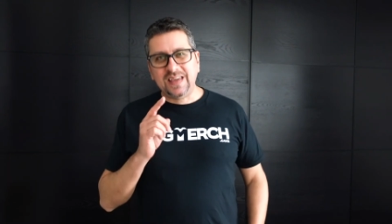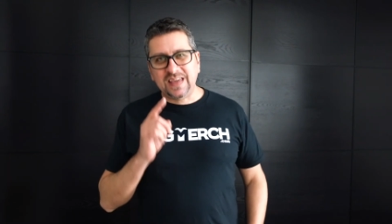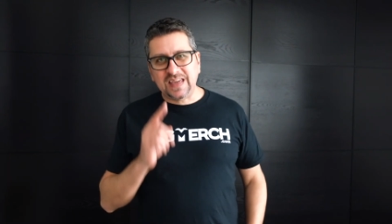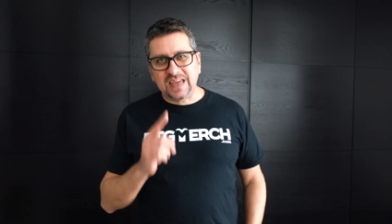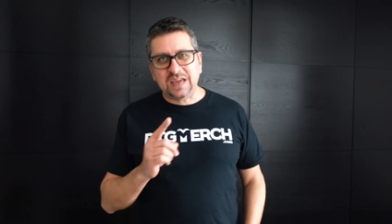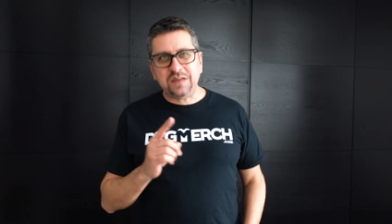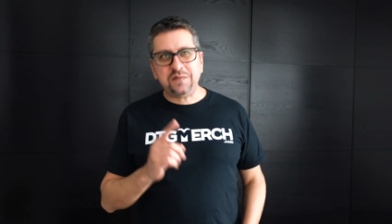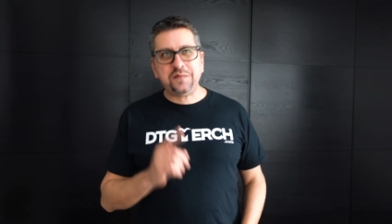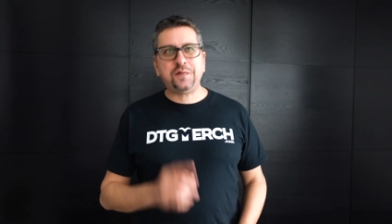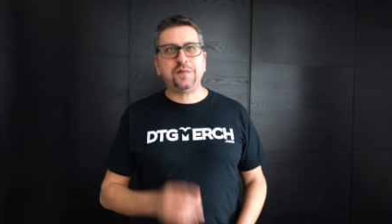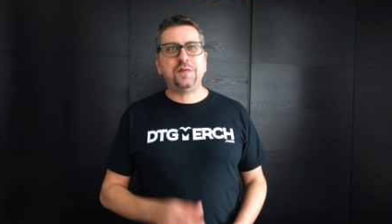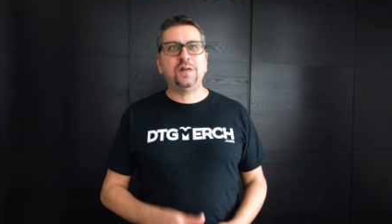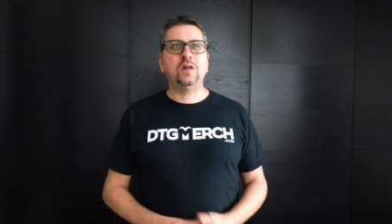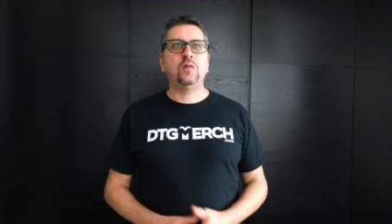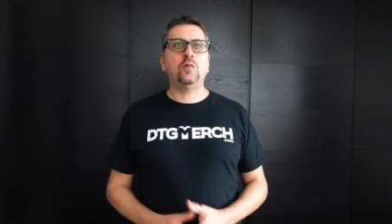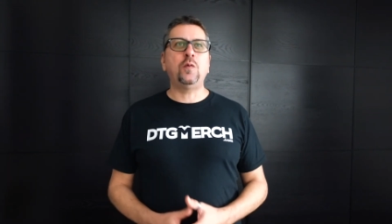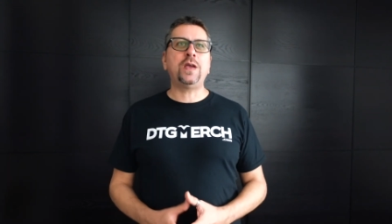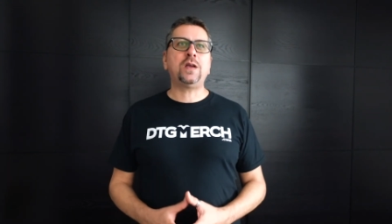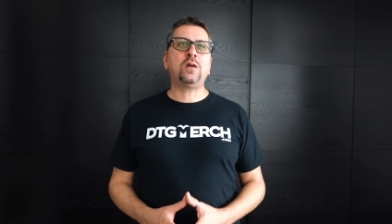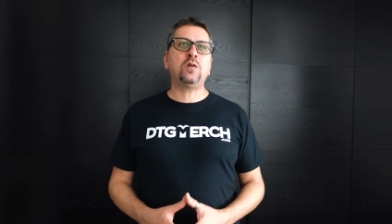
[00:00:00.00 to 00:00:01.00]
if
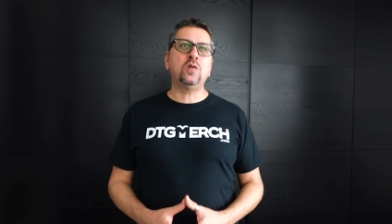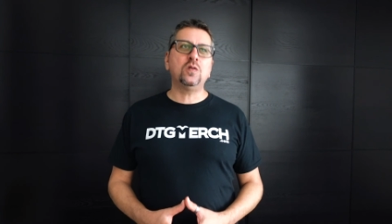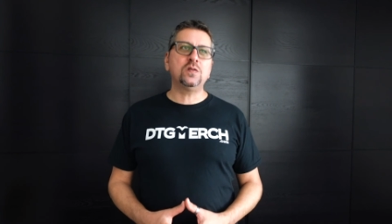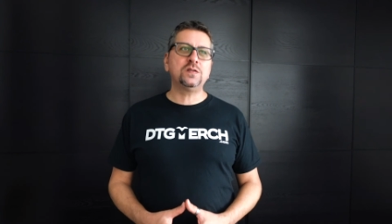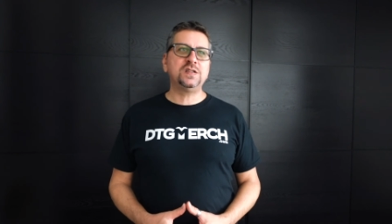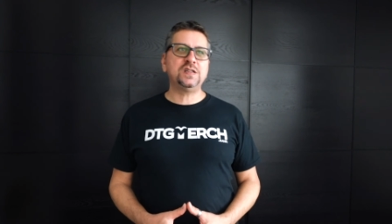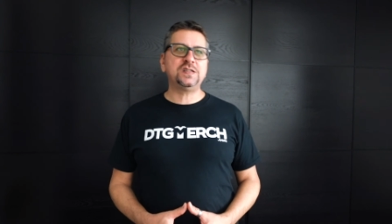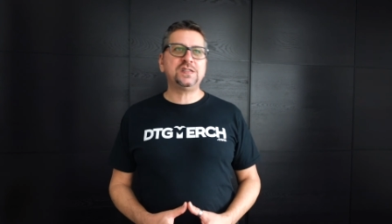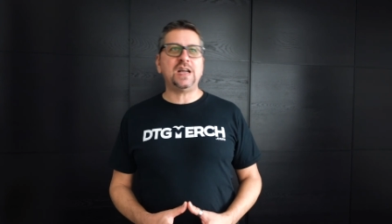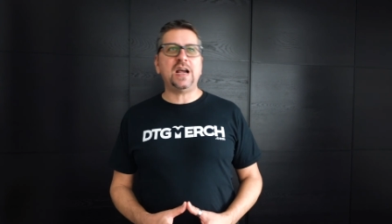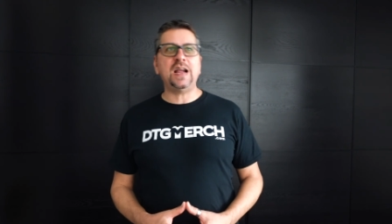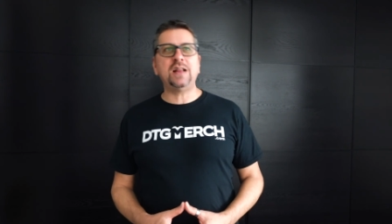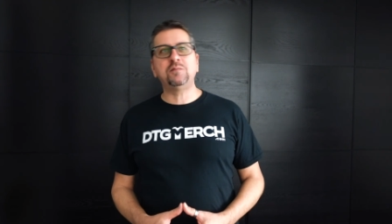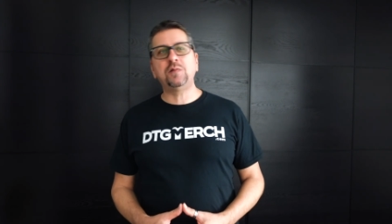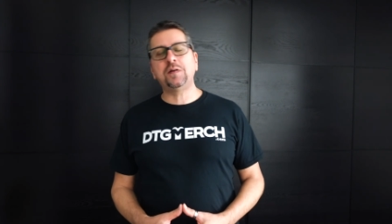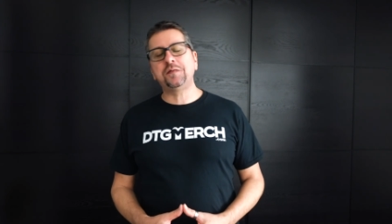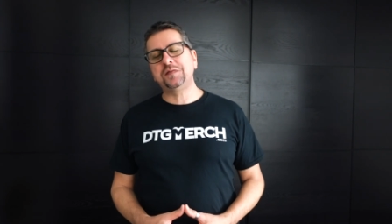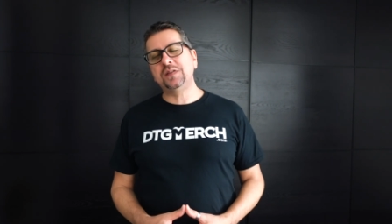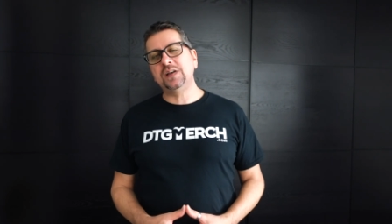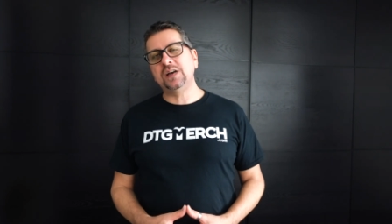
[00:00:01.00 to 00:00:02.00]
we could design
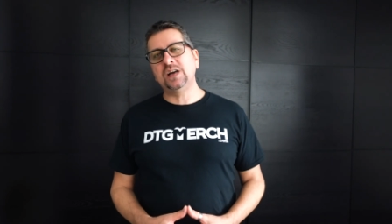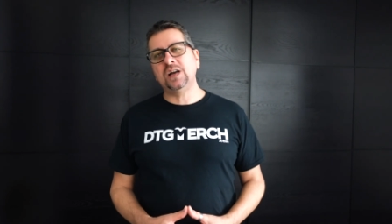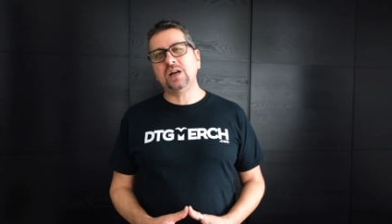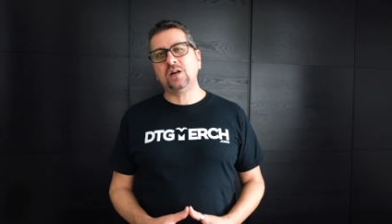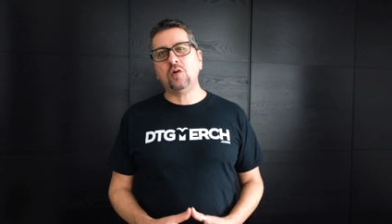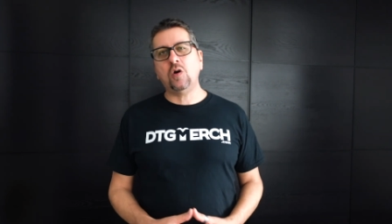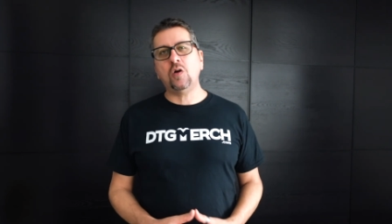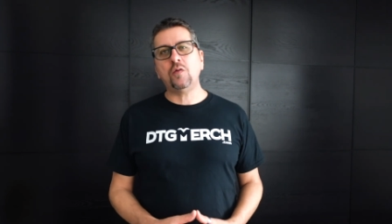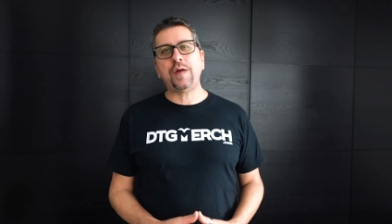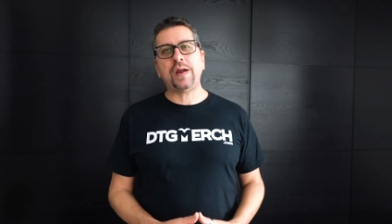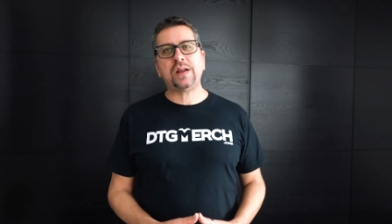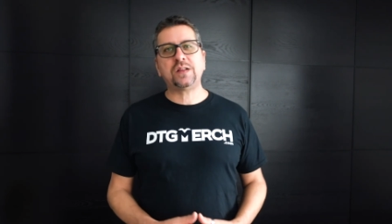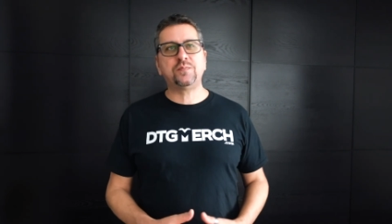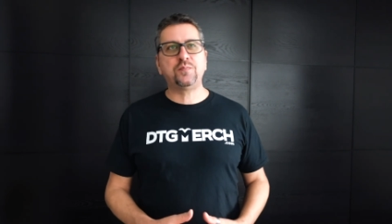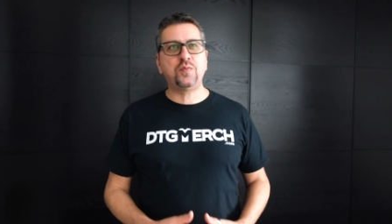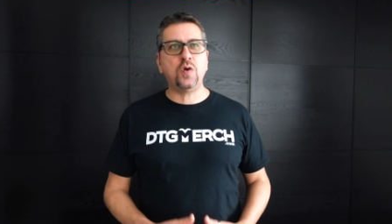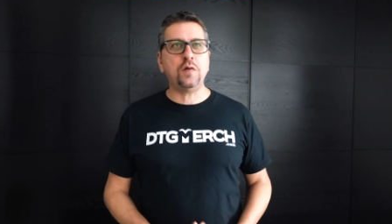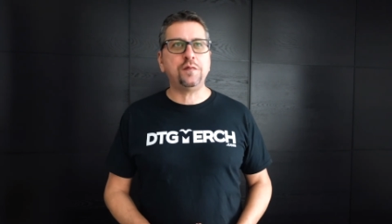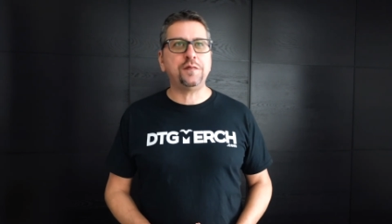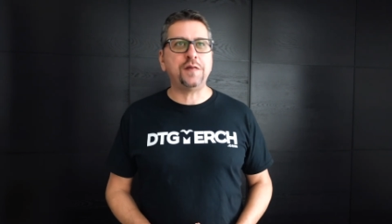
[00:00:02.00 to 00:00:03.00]
with the correct
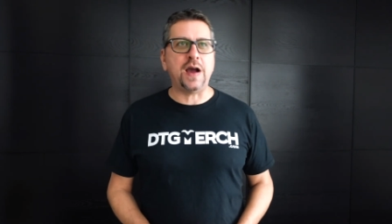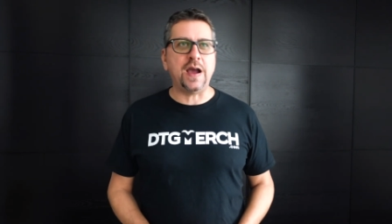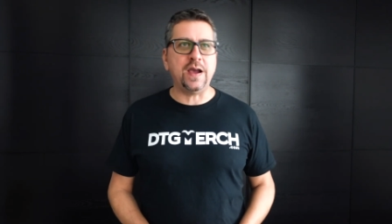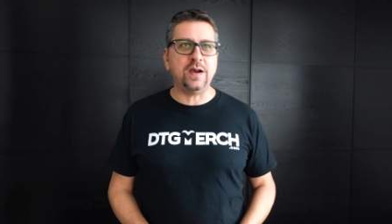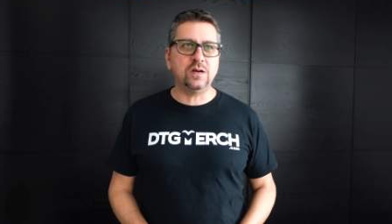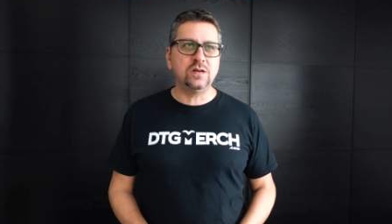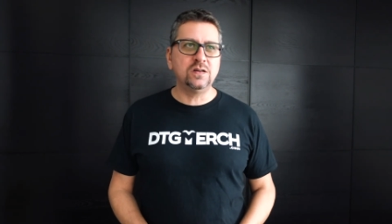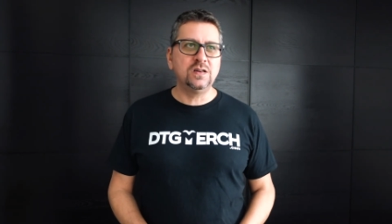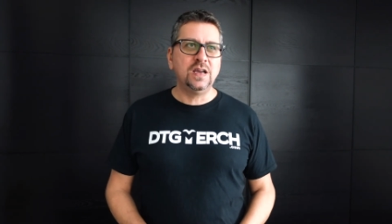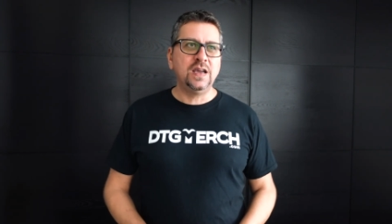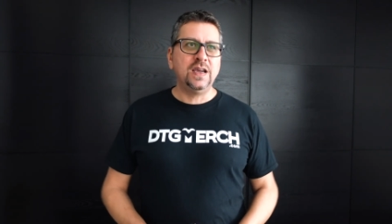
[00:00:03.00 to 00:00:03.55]
profile,